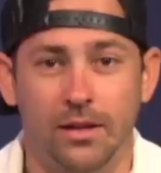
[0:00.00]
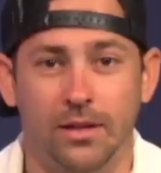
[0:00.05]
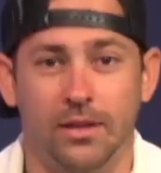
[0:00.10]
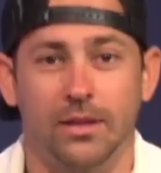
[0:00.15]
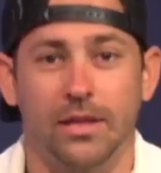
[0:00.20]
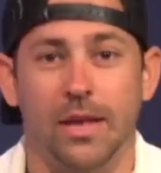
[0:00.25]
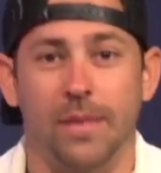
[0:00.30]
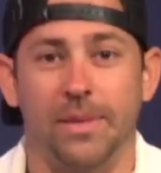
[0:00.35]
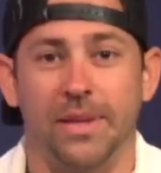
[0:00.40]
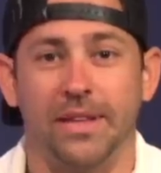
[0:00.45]

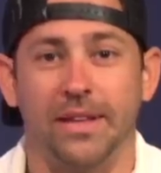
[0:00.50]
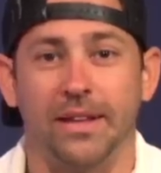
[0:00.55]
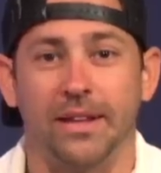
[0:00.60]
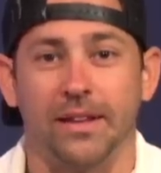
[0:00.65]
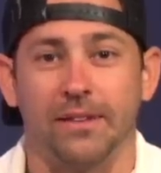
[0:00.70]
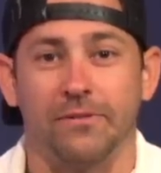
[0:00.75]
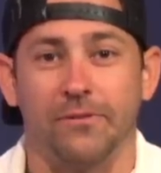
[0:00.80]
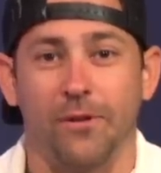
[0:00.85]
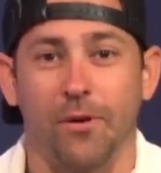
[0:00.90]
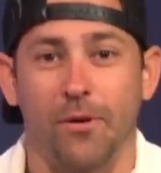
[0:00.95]
Let me lick
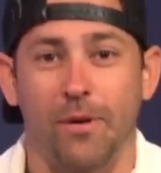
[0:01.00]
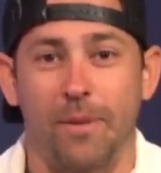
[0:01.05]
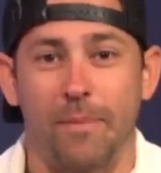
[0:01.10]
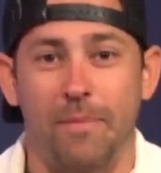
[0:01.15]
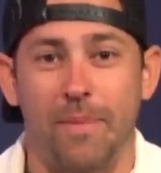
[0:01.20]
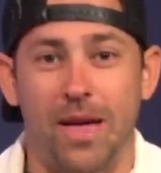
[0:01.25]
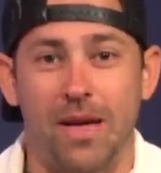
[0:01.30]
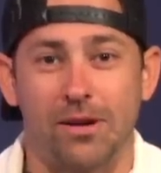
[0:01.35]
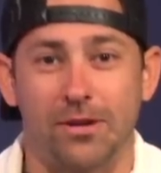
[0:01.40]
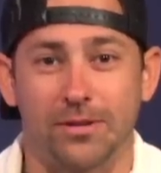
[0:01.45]
it for it
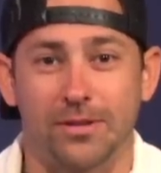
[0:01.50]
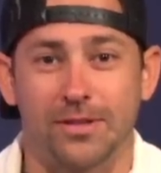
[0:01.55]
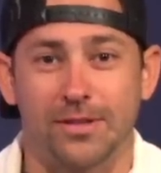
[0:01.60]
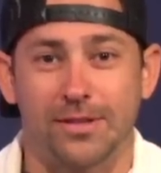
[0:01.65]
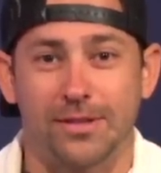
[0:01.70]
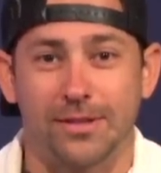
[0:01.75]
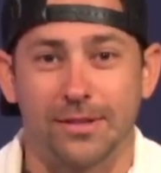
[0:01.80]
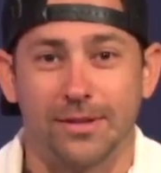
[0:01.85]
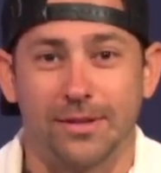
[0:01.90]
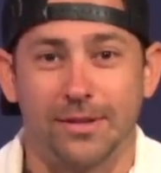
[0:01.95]

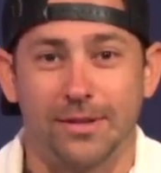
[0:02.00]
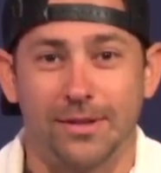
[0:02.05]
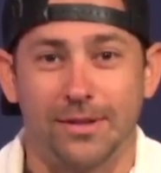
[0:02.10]
melts.